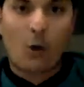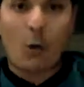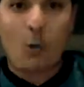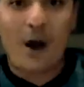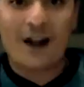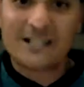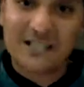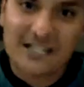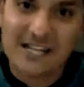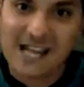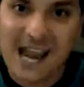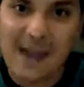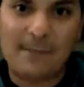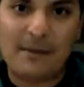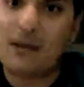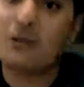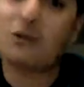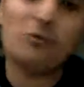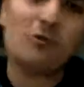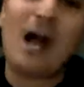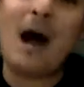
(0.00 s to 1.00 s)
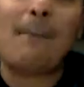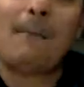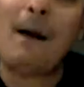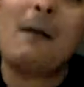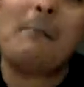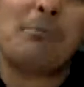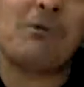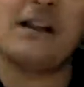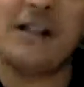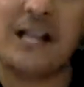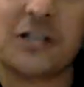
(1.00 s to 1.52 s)
Don't watch the game because you got
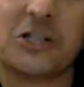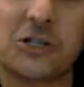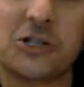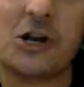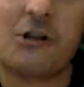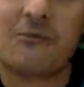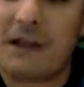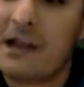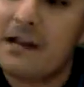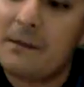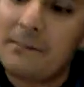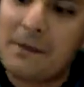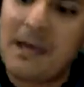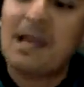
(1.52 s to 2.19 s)
my prediction already,